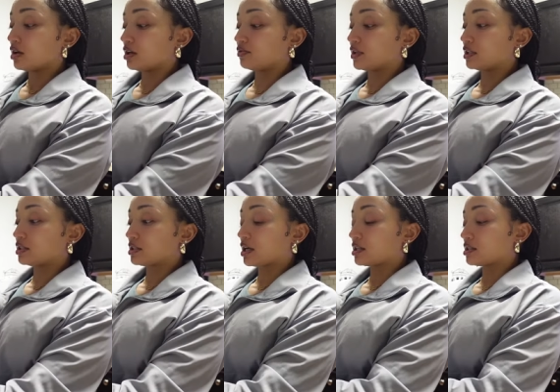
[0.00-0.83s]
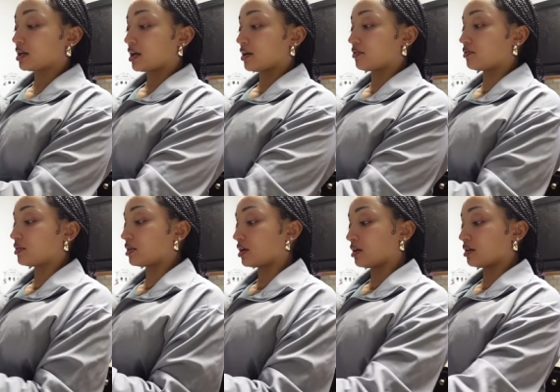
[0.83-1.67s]
If they decide to have
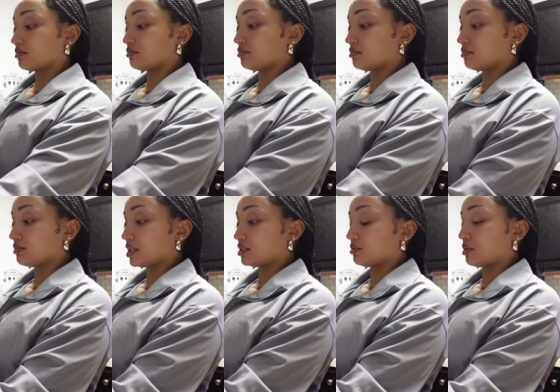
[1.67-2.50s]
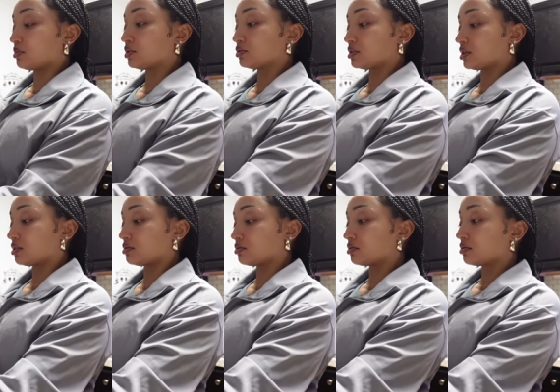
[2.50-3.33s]
it at my gym in
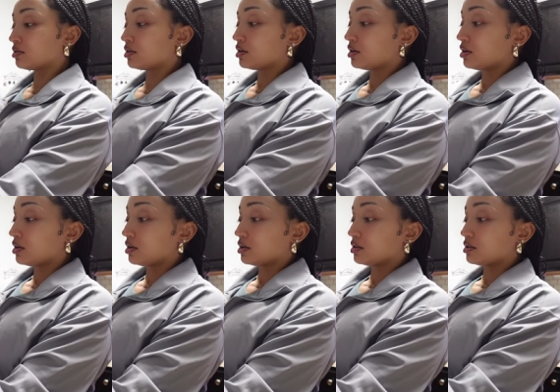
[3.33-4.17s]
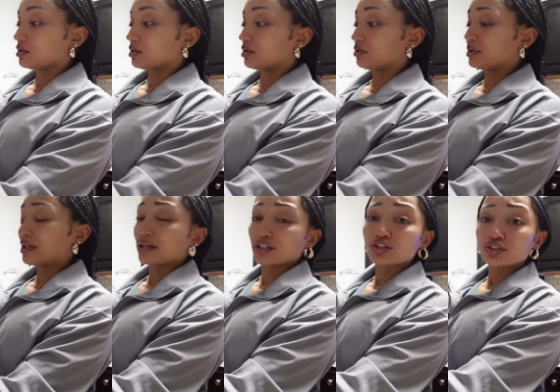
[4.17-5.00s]
Middletown, it'll be
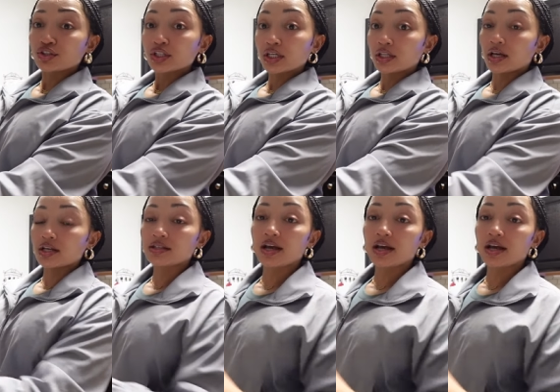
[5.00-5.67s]
like a circuit class.